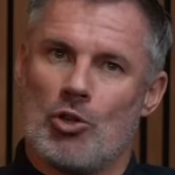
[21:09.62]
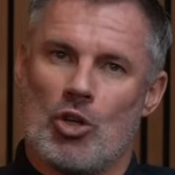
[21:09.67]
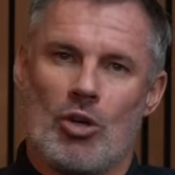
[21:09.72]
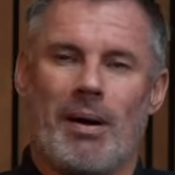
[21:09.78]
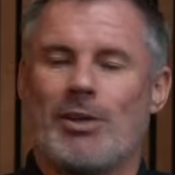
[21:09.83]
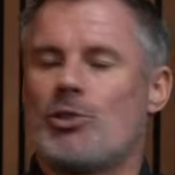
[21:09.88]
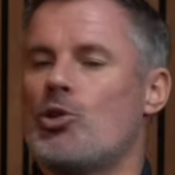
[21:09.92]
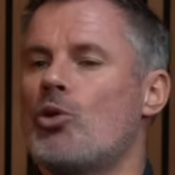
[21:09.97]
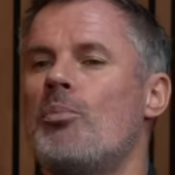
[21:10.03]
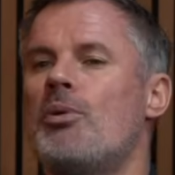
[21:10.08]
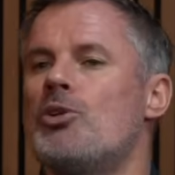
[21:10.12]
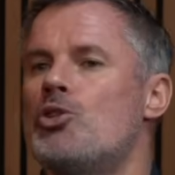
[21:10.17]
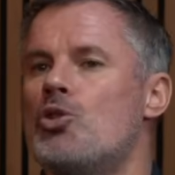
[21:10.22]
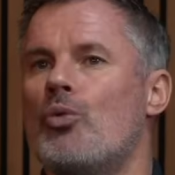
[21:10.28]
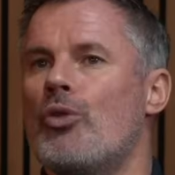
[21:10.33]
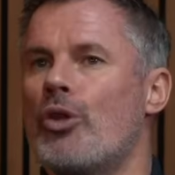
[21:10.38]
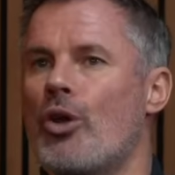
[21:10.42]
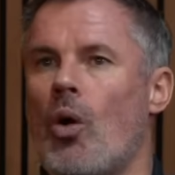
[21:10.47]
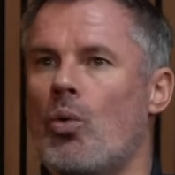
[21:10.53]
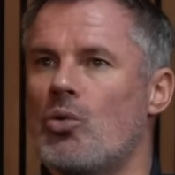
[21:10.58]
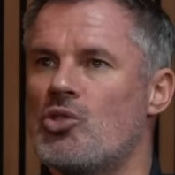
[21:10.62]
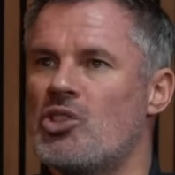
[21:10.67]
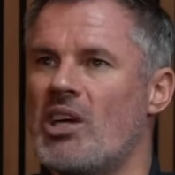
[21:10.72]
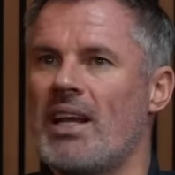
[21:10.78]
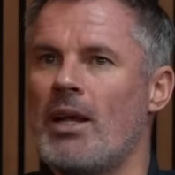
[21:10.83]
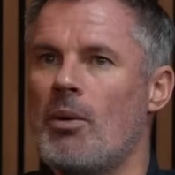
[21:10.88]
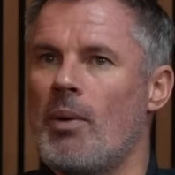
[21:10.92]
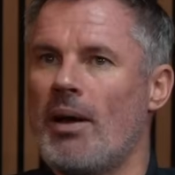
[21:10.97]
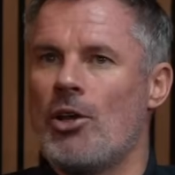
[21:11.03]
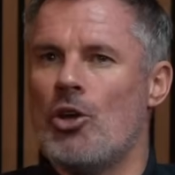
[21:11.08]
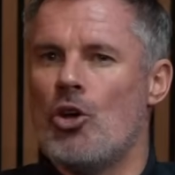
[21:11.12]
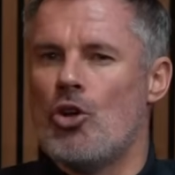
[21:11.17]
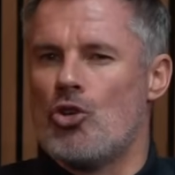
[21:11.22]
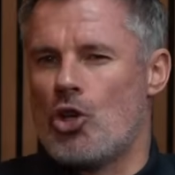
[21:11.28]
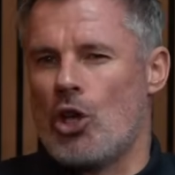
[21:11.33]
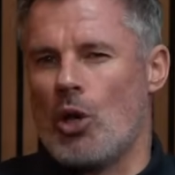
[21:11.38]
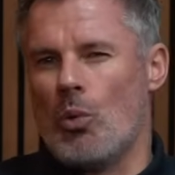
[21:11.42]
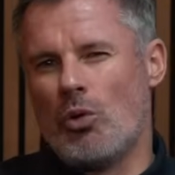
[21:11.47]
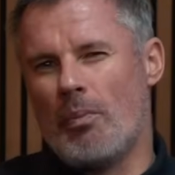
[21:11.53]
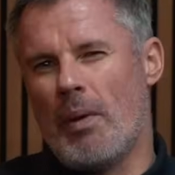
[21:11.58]
you might only be doing the goals anyway. So
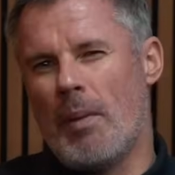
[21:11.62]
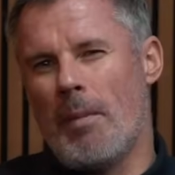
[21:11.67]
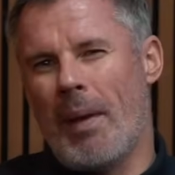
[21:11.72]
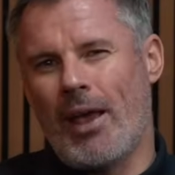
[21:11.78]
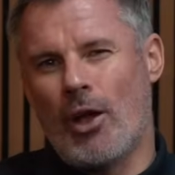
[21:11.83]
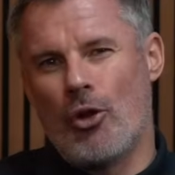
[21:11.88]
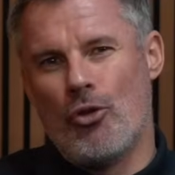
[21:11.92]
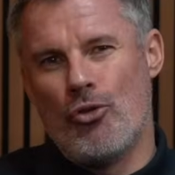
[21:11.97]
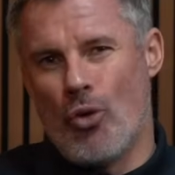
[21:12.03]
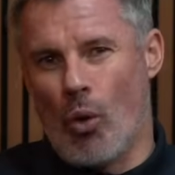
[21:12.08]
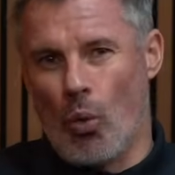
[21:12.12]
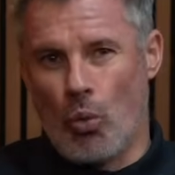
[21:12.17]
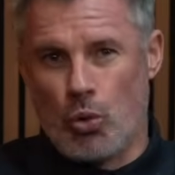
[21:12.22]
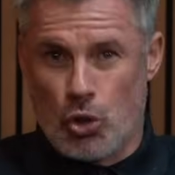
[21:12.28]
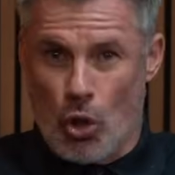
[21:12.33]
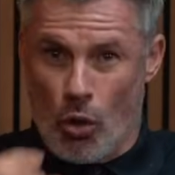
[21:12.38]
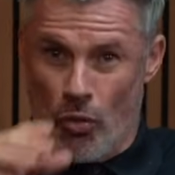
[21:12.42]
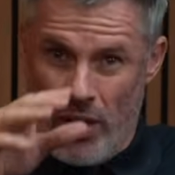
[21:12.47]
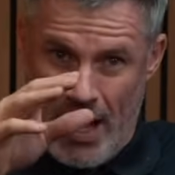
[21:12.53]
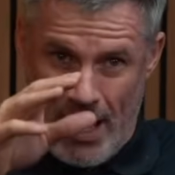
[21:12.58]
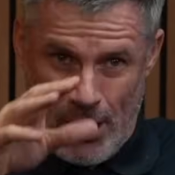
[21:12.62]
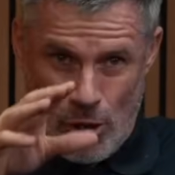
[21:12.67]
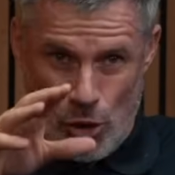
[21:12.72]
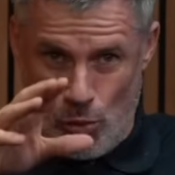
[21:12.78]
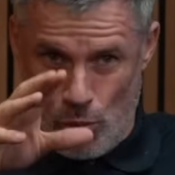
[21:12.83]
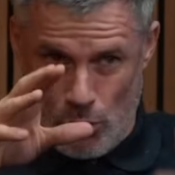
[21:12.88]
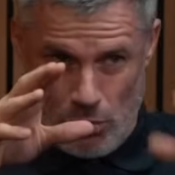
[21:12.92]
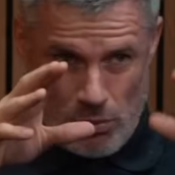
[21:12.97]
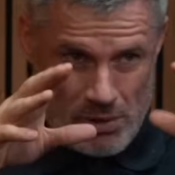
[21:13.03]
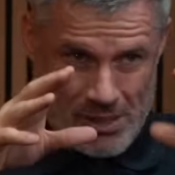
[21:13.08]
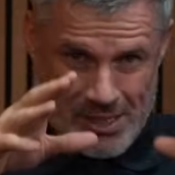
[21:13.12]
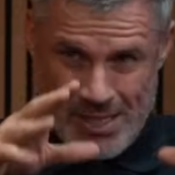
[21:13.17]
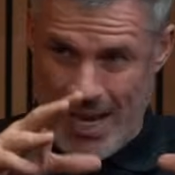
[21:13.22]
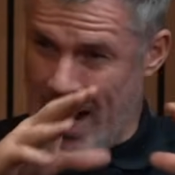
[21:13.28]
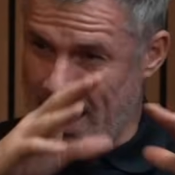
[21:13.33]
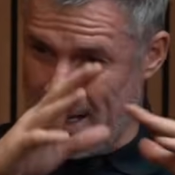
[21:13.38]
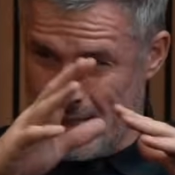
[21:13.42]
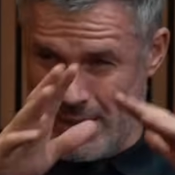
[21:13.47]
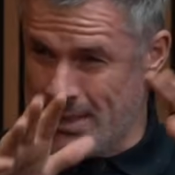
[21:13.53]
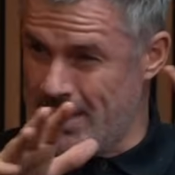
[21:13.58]
you wouldn't be making notes on the actual
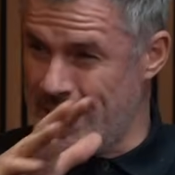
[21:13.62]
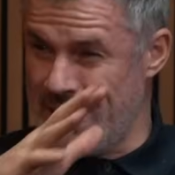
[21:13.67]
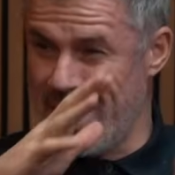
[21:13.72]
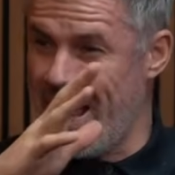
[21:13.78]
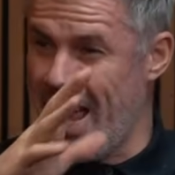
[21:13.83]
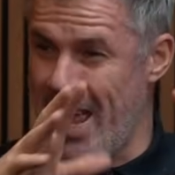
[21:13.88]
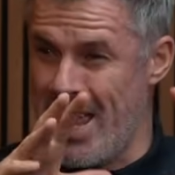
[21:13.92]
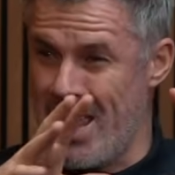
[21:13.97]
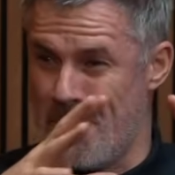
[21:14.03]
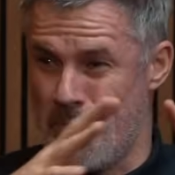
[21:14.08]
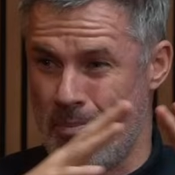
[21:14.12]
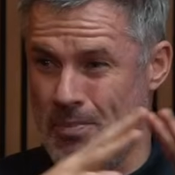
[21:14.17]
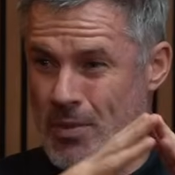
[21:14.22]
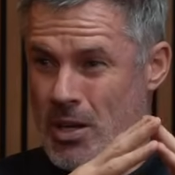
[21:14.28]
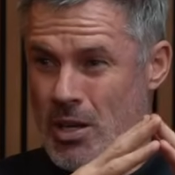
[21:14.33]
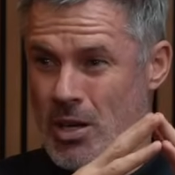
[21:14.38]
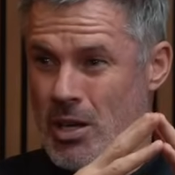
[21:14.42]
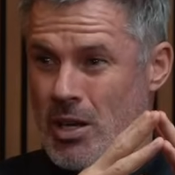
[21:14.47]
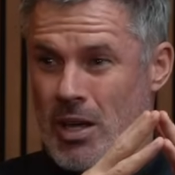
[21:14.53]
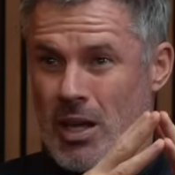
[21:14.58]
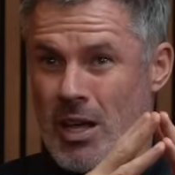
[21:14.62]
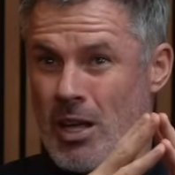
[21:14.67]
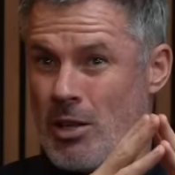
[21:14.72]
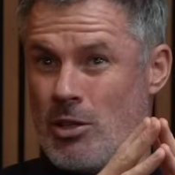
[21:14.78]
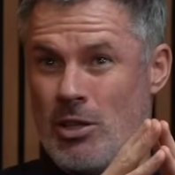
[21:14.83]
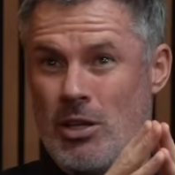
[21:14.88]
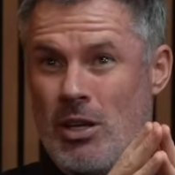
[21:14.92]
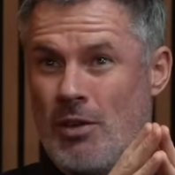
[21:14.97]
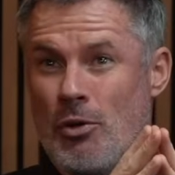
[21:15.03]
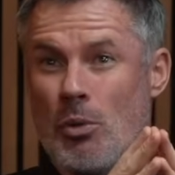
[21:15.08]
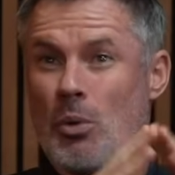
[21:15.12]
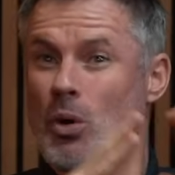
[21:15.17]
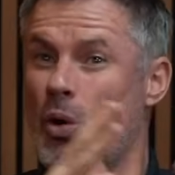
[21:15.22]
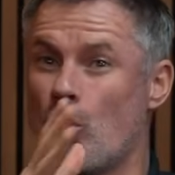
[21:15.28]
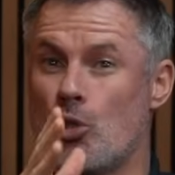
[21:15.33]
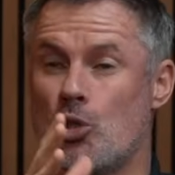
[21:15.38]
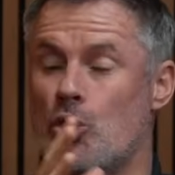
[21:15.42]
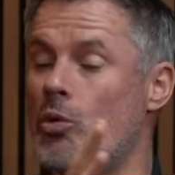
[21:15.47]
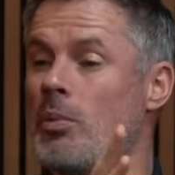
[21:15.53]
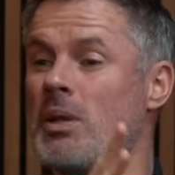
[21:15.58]
tactics of the game. If you were
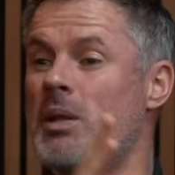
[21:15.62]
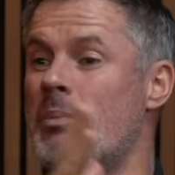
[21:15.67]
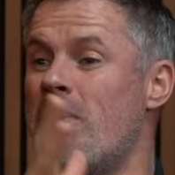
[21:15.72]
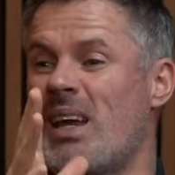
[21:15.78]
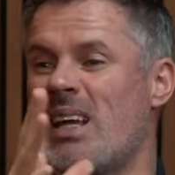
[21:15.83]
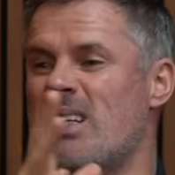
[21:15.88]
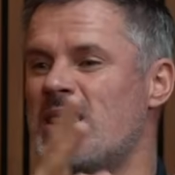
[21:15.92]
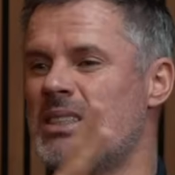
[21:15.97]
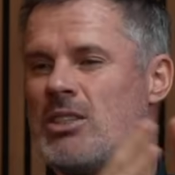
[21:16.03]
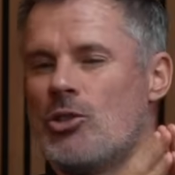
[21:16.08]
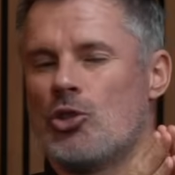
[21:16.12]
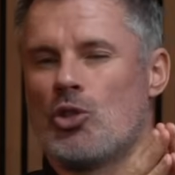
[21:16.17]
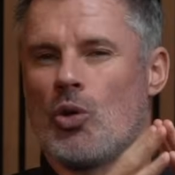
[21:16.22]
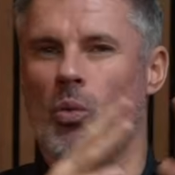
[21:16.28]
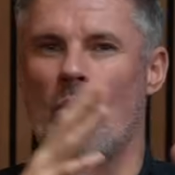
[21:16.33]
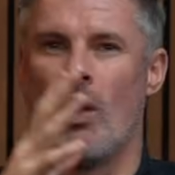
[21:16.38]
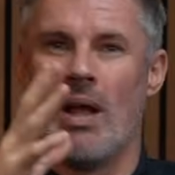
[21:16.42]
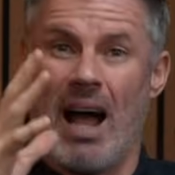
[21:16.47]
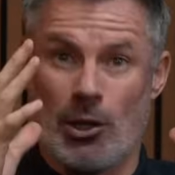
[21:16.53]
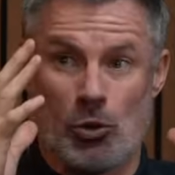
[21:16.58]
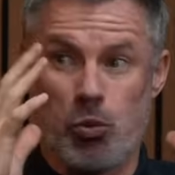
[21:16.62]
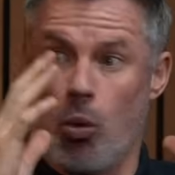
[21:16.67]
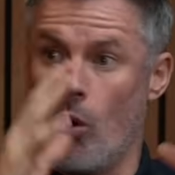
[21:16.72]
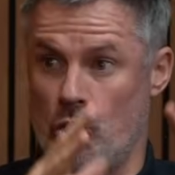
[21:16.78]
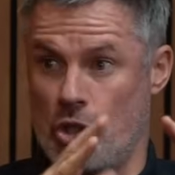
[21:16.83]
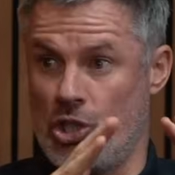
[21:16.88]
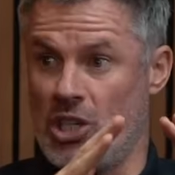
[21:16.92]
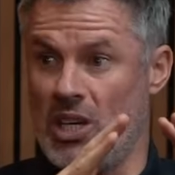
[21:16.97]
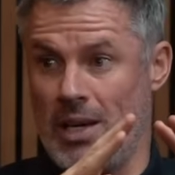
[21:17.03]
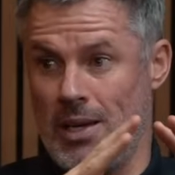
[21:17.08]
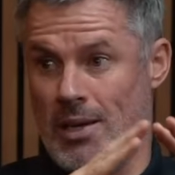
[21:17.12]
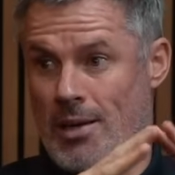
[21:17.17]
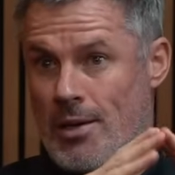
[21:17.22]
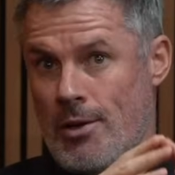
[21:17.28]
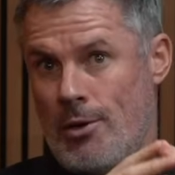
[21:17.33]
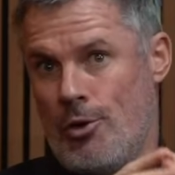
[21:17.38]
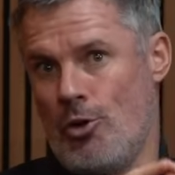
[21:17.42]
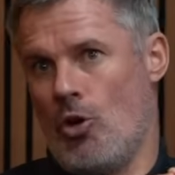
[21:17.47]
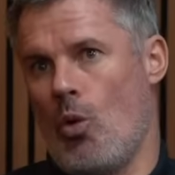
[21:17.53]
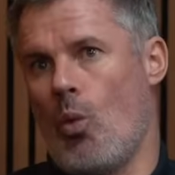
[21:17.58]
going to do it, would be the big incident. So I'd watch it
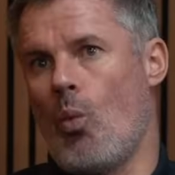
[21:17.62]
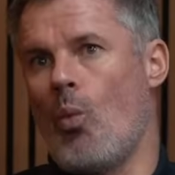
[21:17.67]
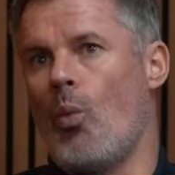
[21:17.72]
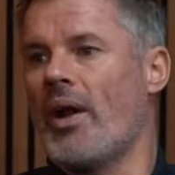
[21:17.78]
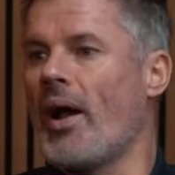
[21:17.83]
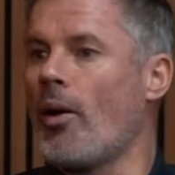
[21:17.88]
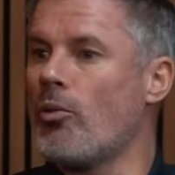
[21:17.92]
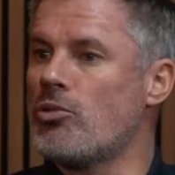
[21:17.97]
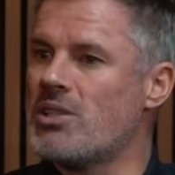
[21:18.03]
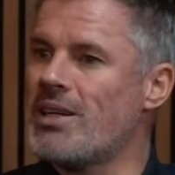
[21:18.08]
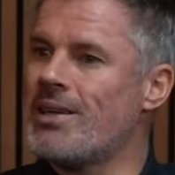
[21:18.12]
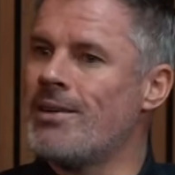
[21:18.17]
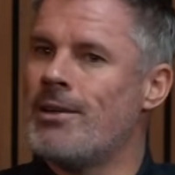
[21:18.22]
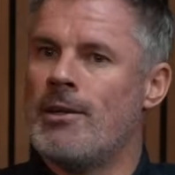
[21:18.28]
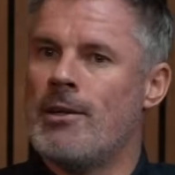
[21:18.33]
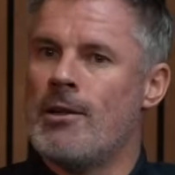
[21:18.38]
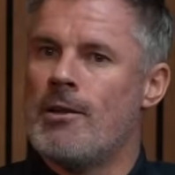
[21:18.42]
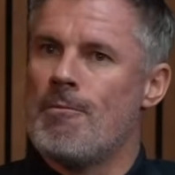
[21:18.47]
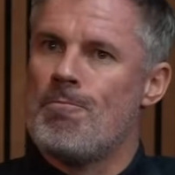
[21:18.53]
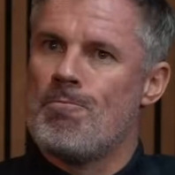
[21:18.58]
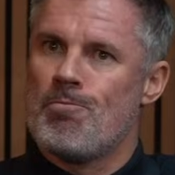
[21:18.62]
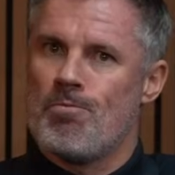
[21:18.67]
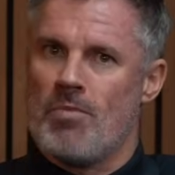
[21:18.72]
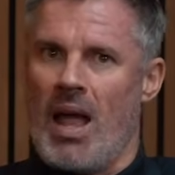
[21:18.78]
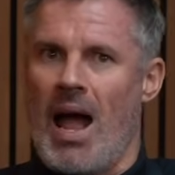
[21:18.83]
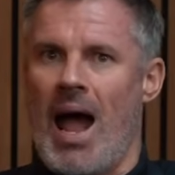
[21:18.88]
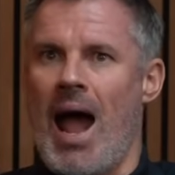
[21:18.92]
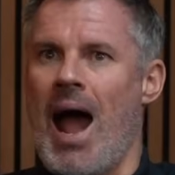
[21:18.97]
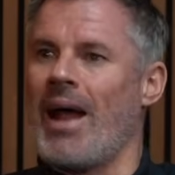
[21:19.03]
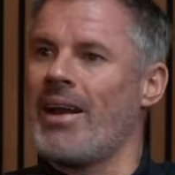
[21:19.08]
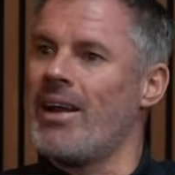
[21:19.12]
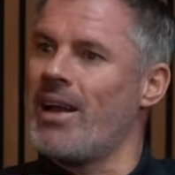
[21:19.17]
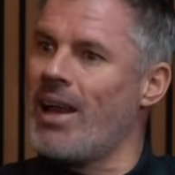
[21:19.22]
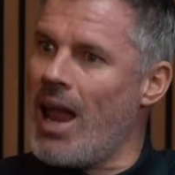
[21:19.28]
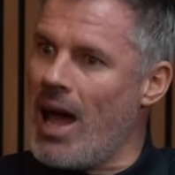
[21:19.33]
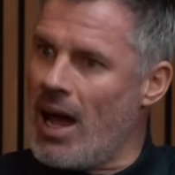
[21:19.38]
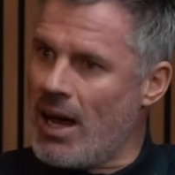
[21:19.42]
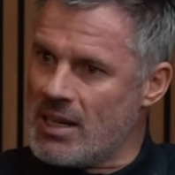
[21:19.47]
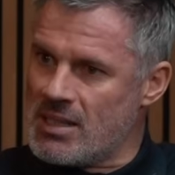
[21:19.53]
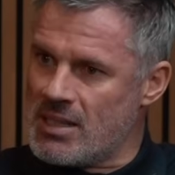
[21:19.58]
without
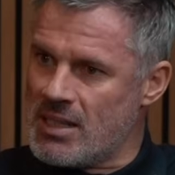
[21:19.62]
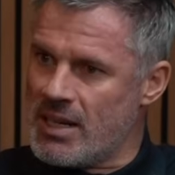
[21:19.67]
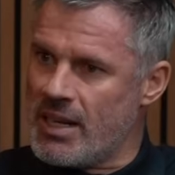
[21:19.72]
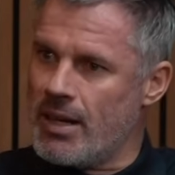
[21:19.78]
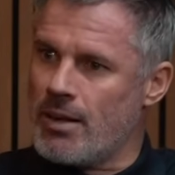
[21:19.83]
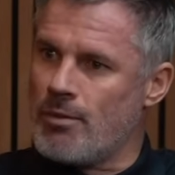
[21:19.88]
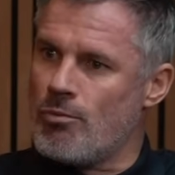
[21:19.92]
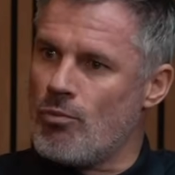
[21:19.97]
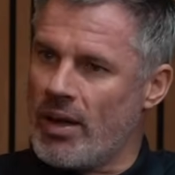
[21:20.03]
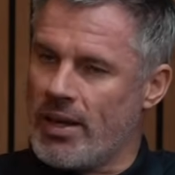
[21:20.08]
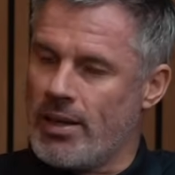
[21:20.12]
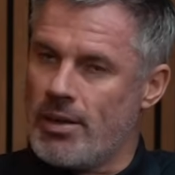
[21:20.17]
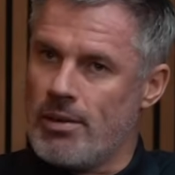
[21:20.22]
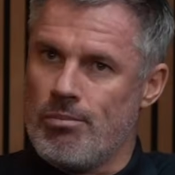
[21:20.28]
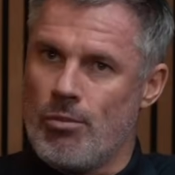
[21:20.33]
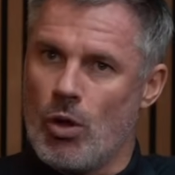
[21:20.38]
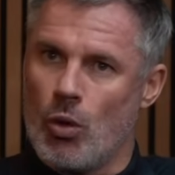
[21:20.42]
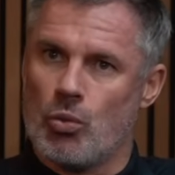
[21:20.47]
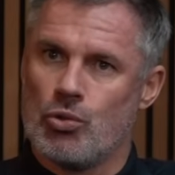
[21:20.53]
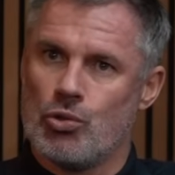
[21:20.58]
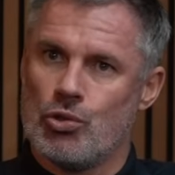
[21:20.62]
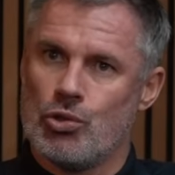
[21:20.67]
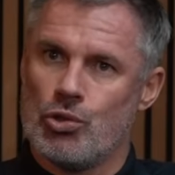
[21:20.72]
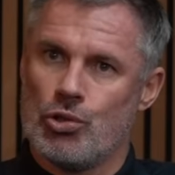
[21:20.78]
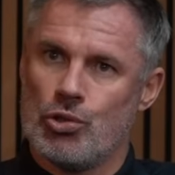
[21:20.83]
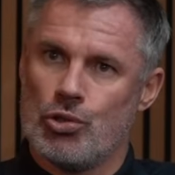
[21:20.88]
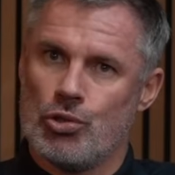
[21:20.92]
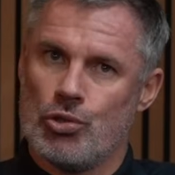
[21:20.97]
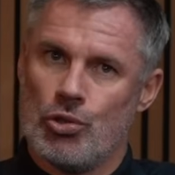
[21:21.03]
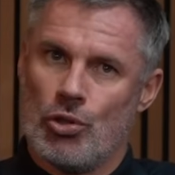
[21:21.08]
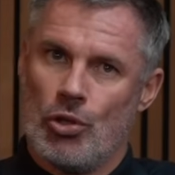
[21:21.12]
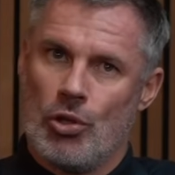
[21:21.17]
analysing it and writing notes.